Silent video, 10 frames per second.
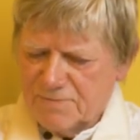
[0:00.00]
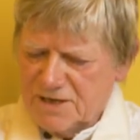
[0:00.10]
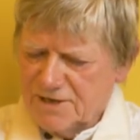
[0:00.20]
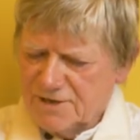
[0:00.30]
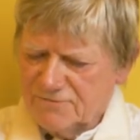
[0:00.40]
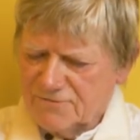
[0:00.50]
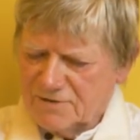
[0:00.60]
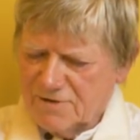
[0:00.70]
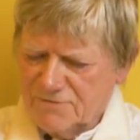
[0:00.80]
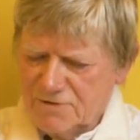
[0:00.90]
burning in
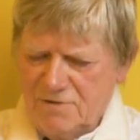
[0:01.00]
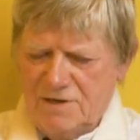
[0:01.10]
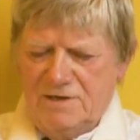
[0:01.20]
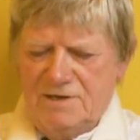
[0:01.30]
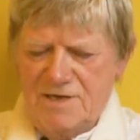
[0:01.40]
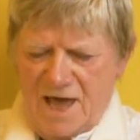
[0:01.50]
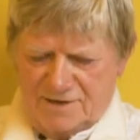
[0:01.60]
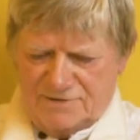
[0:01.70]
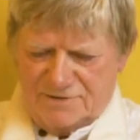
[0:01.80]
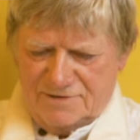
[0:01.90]
front of you?
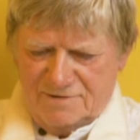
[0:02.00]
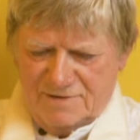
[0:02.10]
Yes.